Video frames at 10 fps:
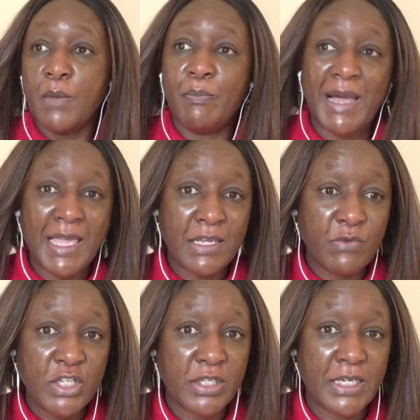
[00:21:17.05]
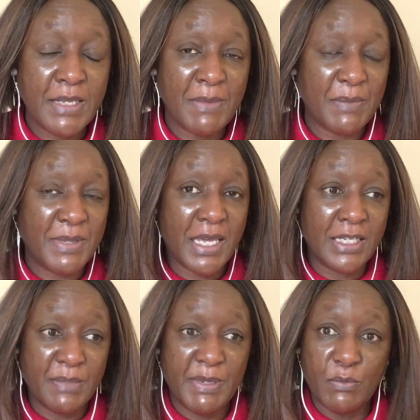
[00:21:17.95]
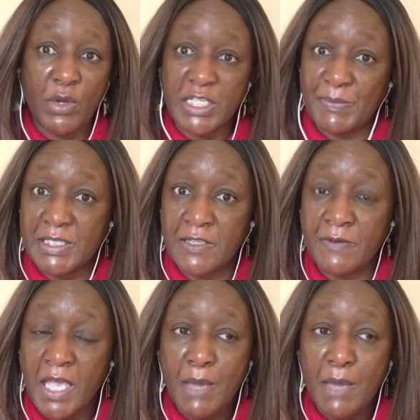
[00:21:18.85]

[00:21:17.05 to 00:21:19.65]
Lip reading: buying regionally might be a little bit more expensive,